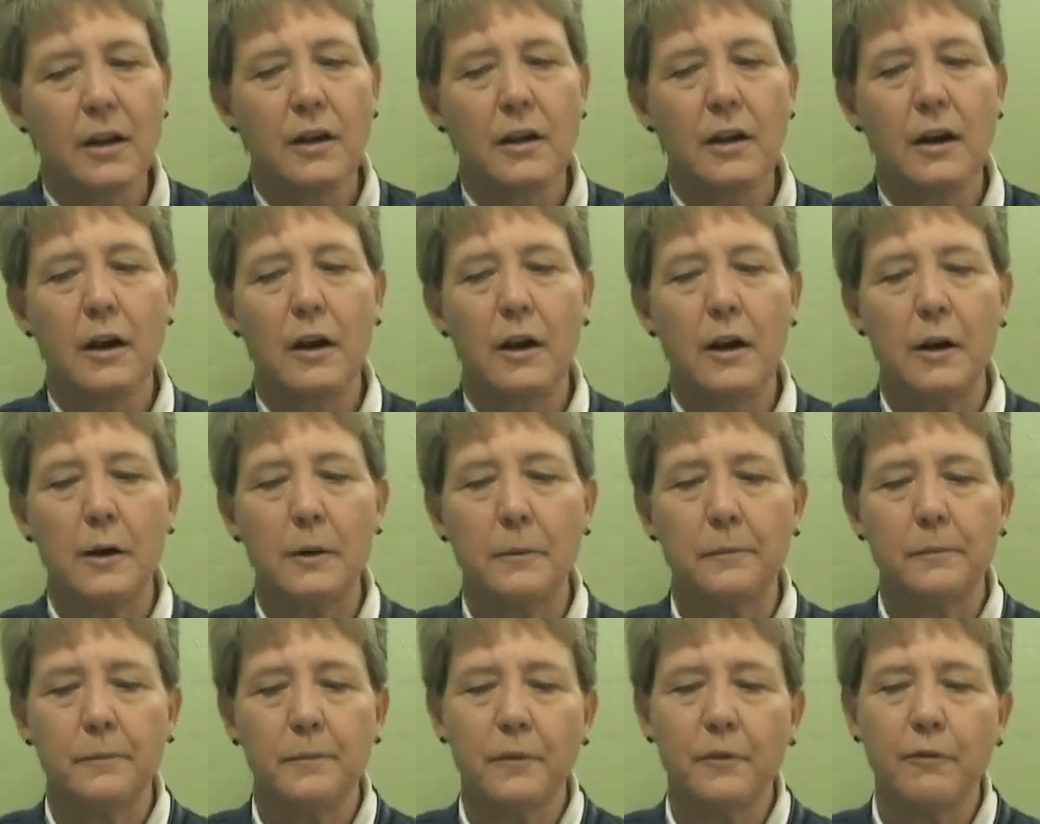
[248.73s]

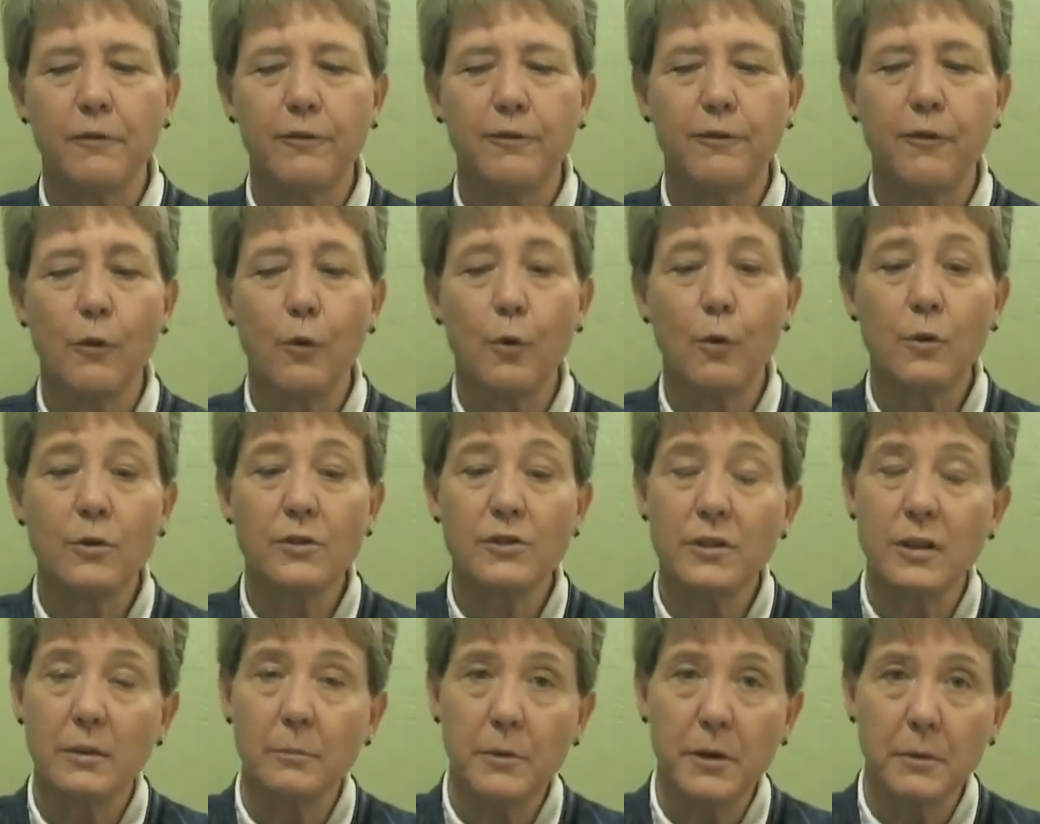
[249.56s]
for
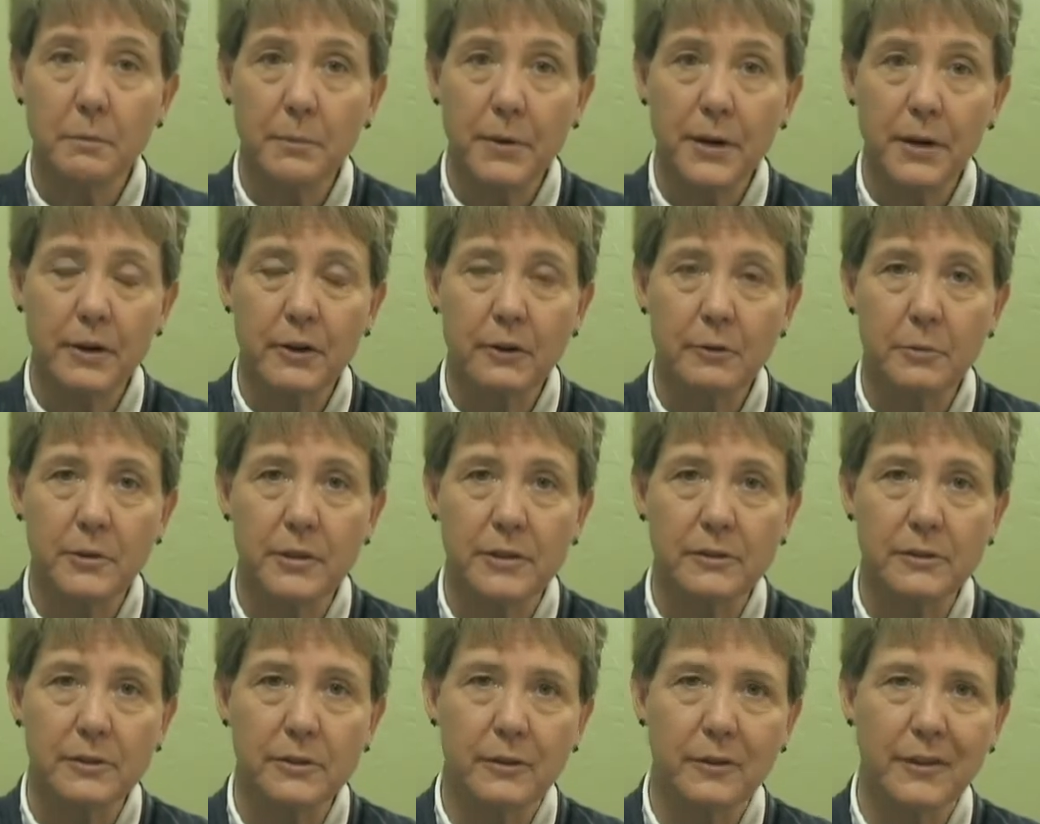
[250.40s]
some
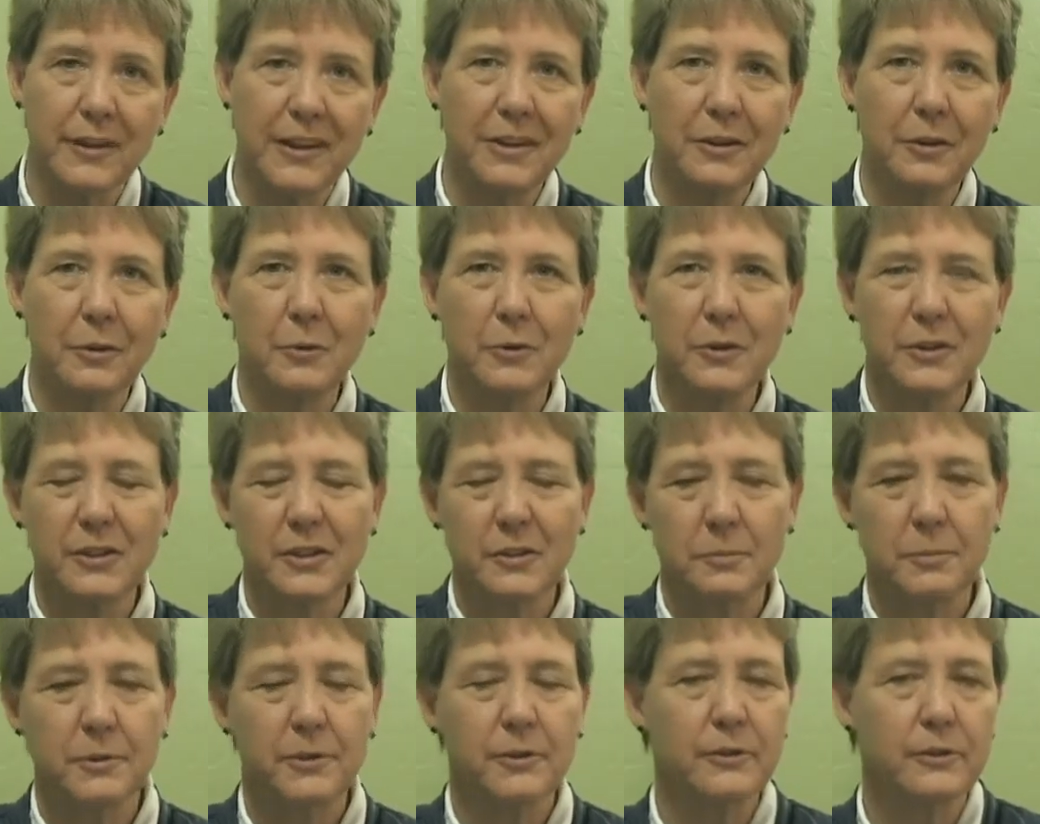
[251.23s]
impairments so they don't
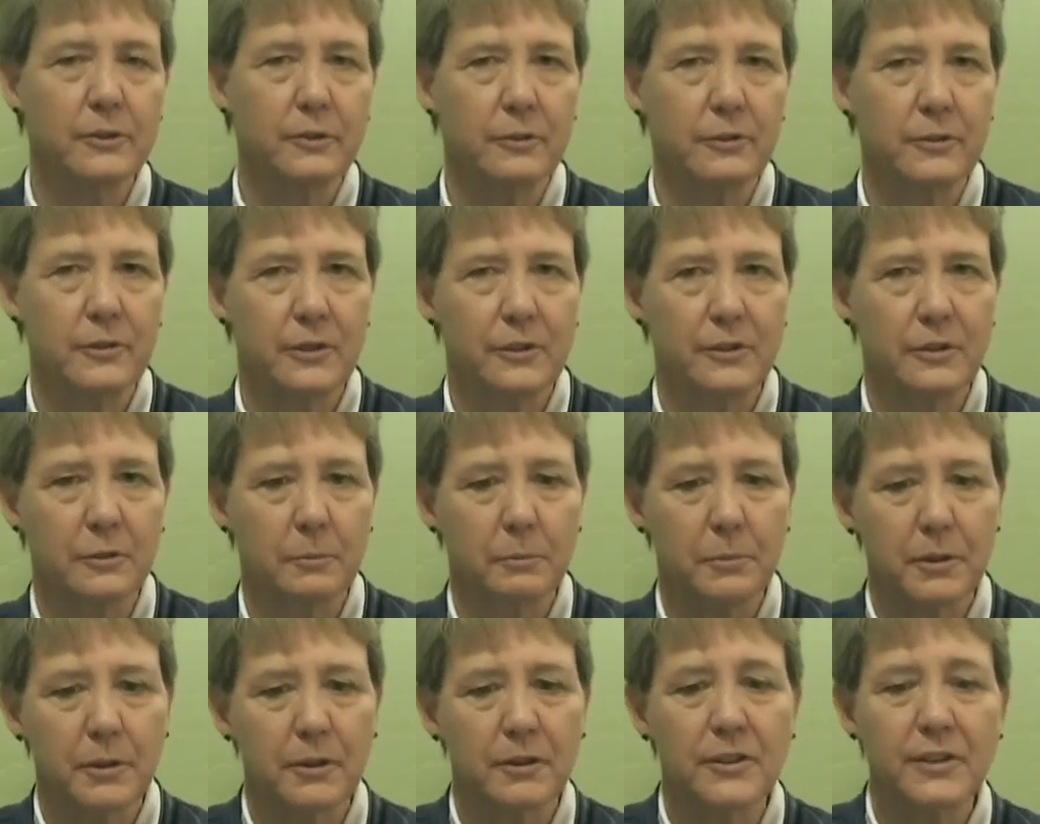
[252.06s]
experience those
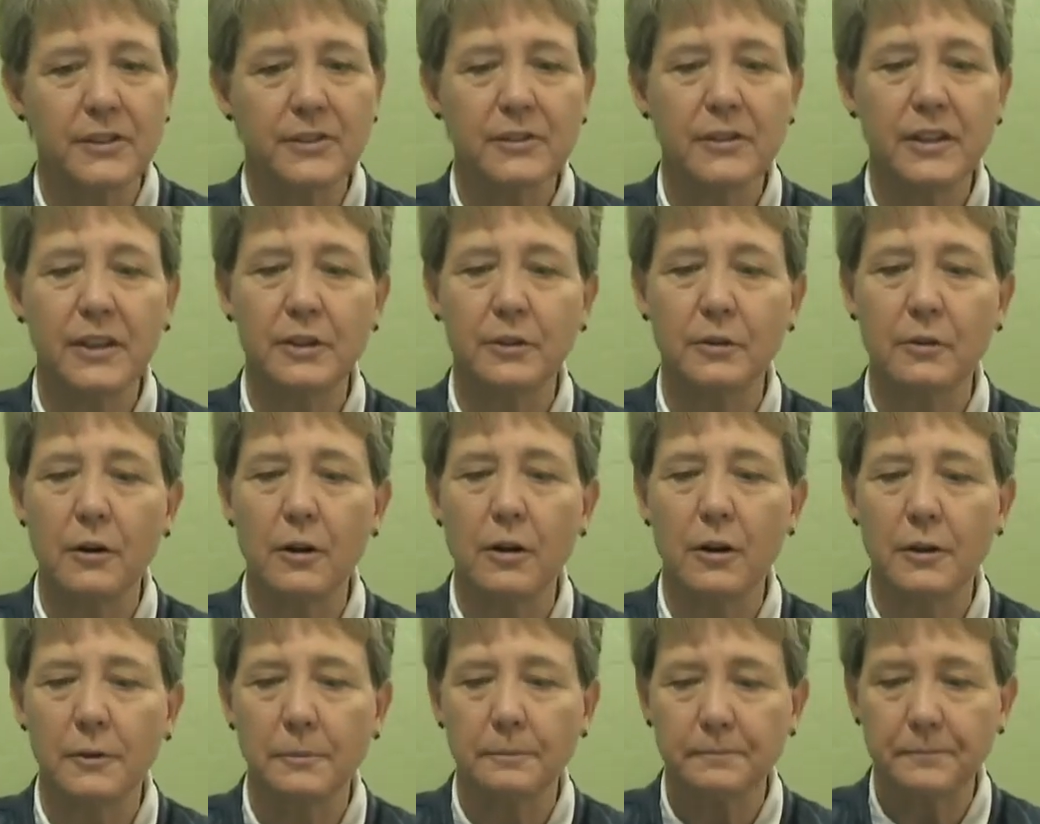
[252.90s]
disabilities later
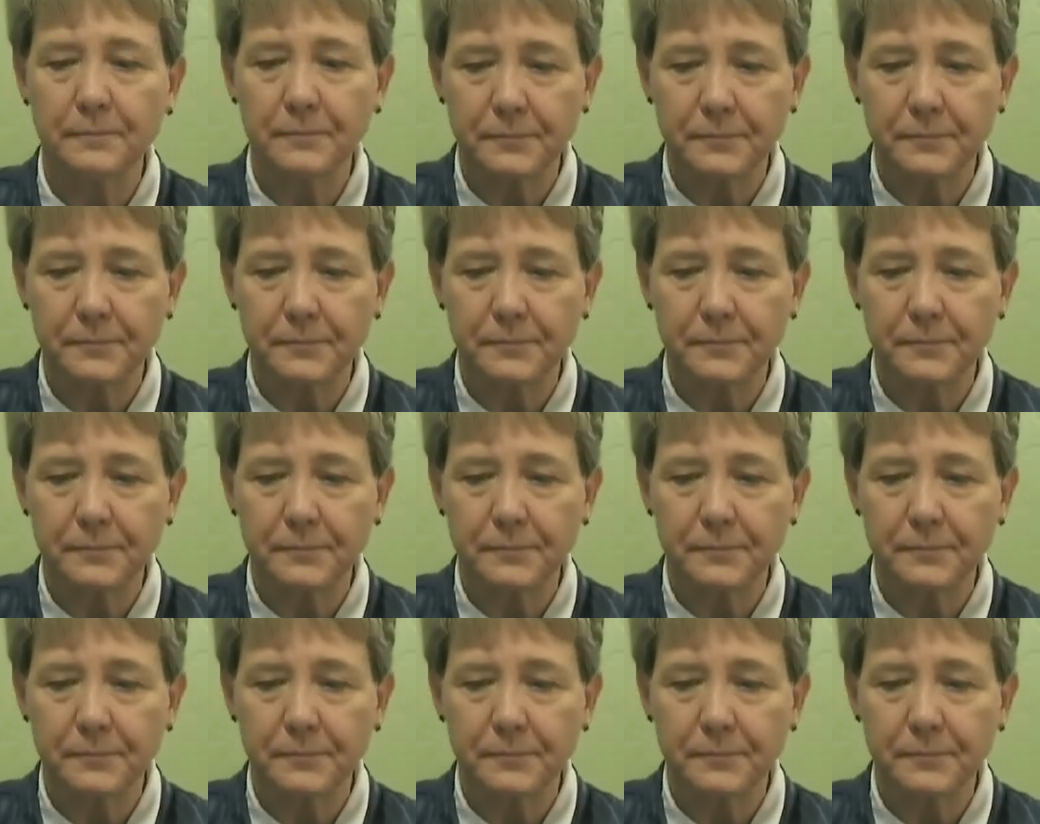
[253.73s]
on.